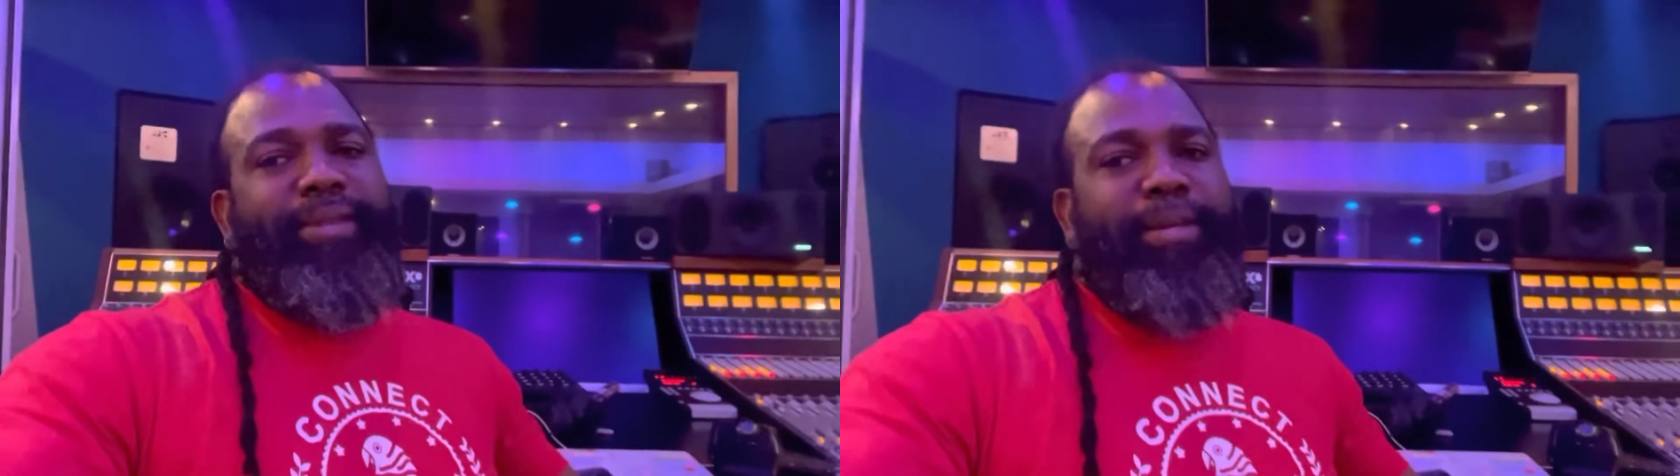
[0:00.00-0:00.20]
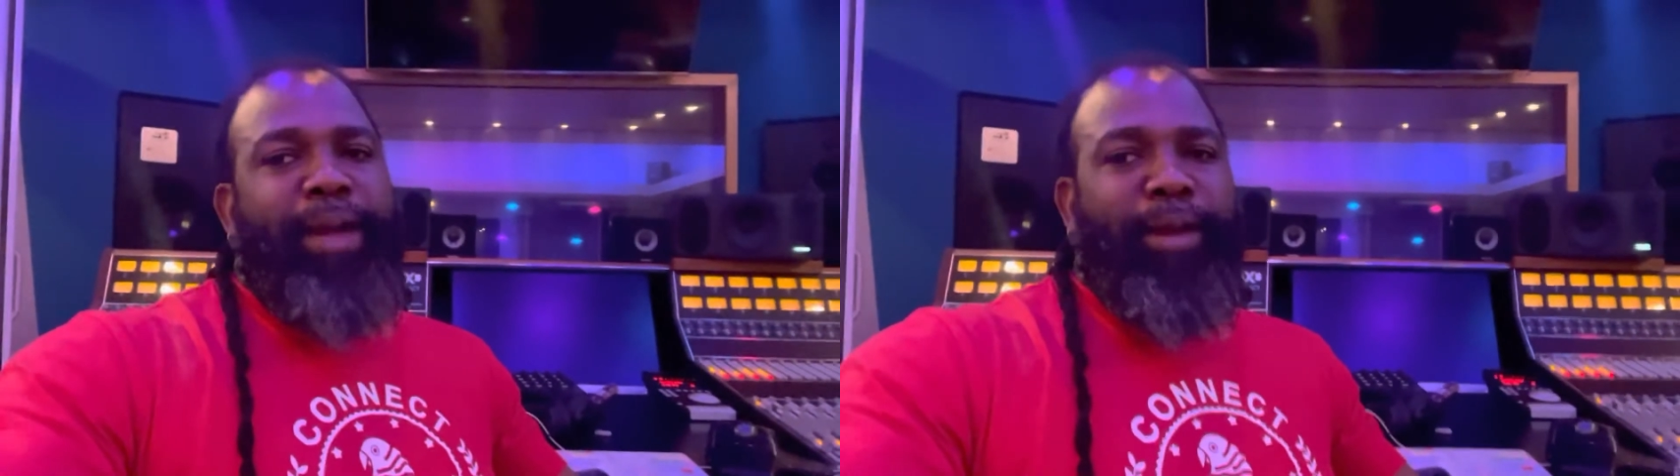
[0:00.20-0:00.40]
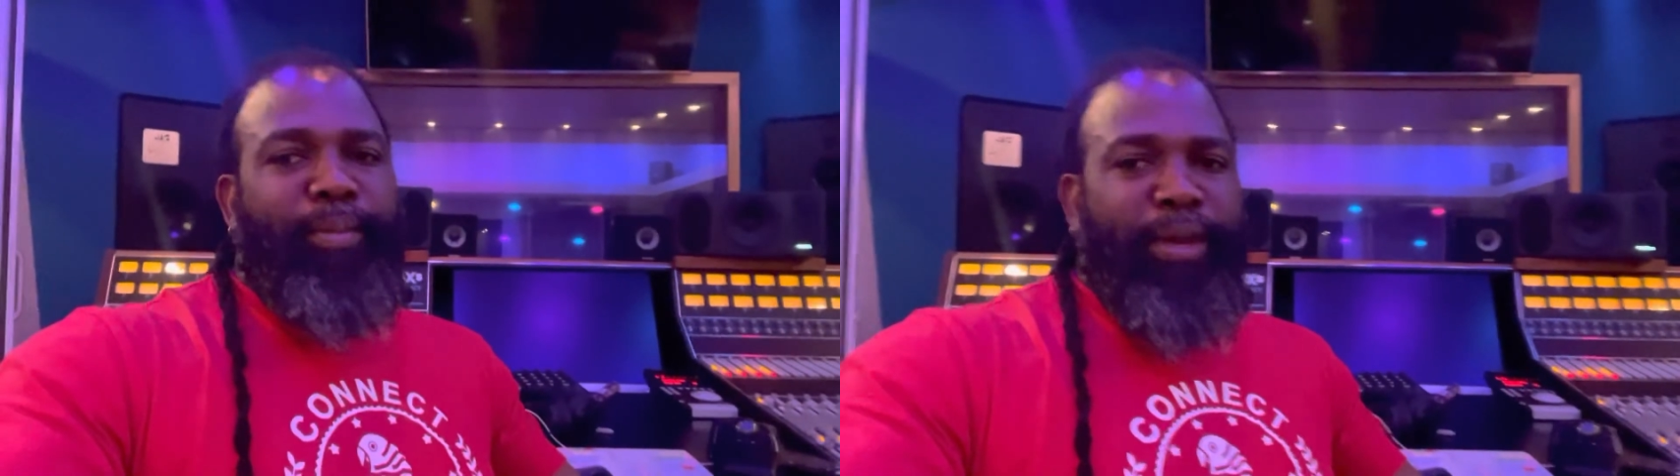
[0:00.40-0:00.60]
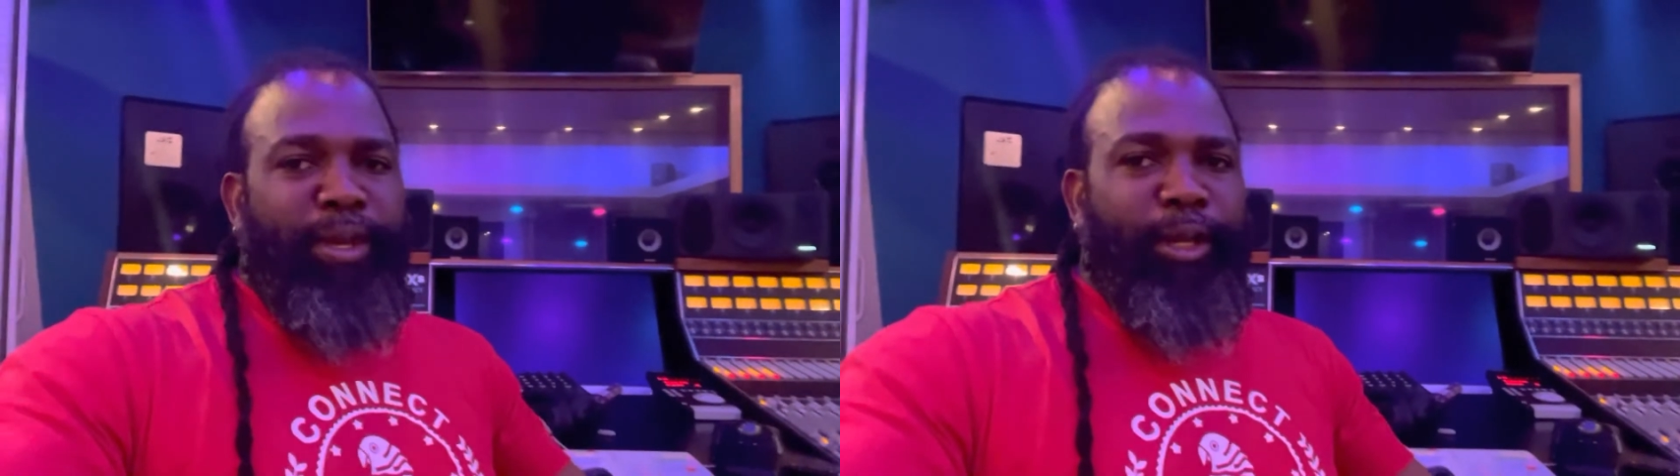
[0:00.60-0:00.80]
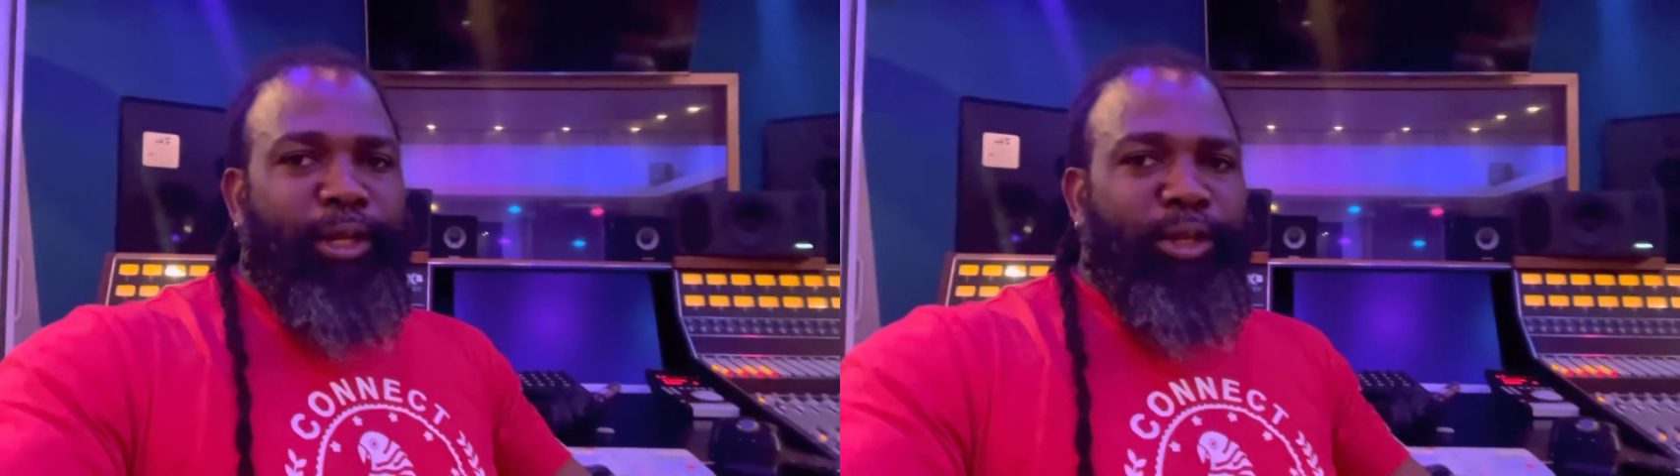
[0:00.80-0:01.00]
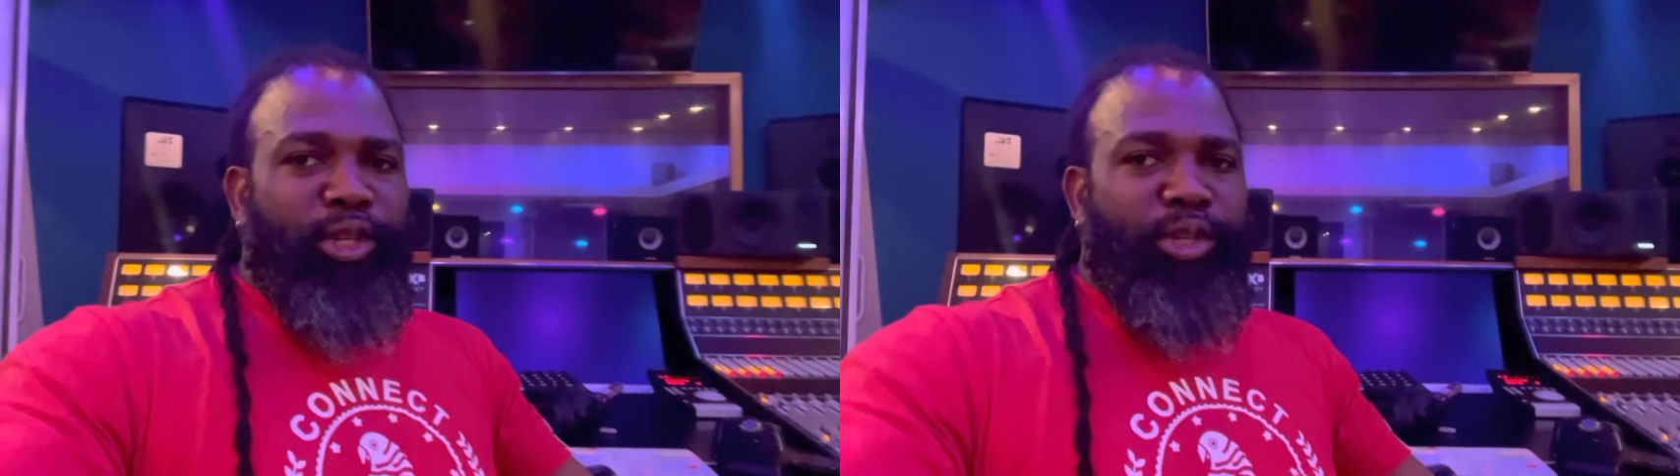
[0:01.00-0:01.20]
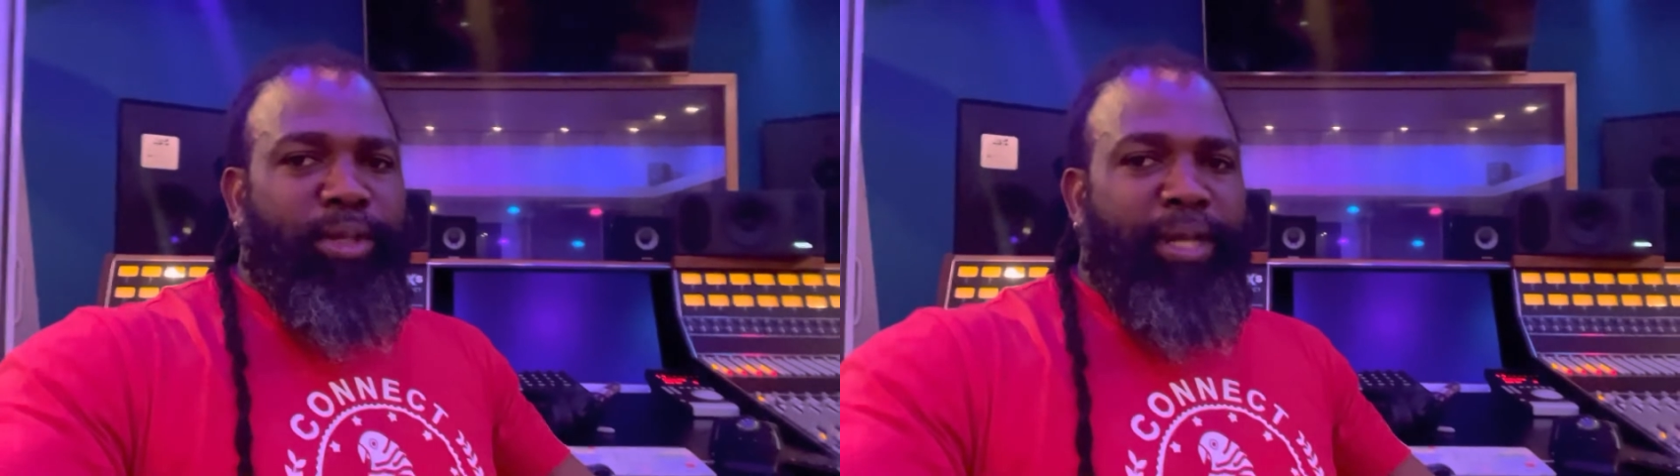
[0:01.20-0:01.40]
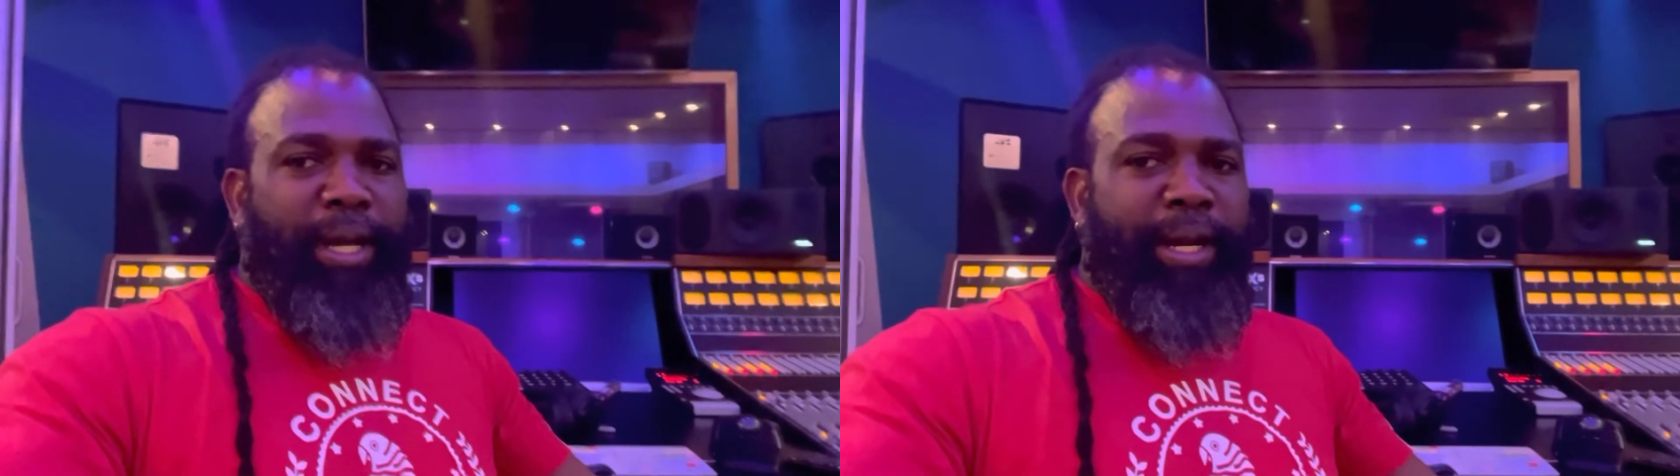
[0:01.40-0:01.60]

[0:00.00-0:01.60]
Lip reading: in my opinion, to shoot